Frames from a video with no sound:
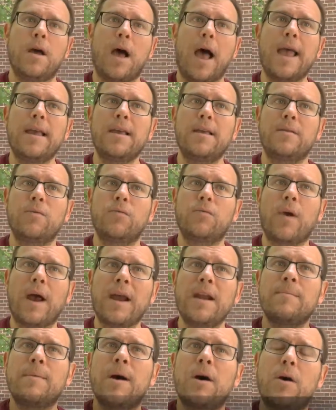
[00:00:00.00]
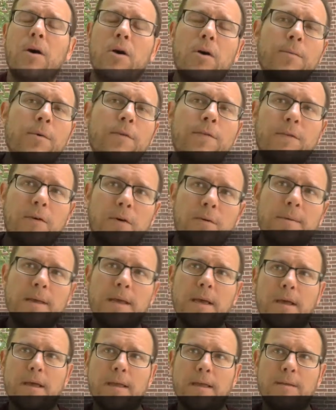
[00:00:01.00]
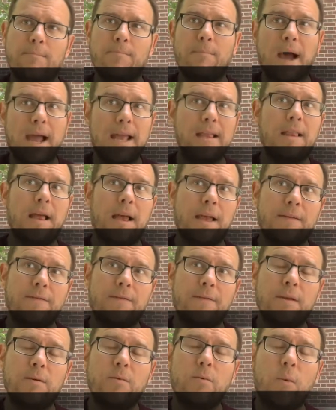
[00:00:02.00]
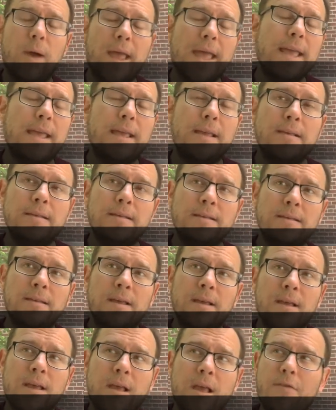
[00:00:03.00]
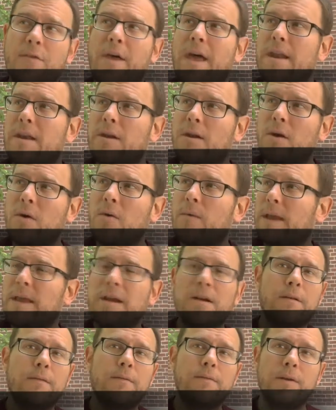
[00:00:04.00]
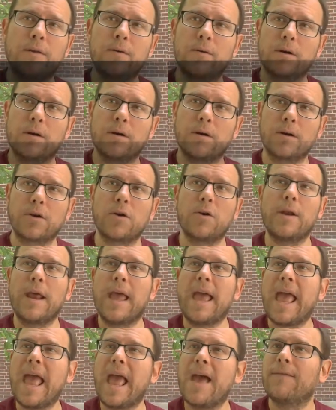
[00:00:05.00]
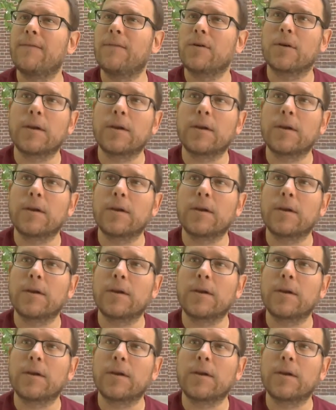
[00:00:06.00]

I can write about homophobia in my life in ways that no interviewer could ever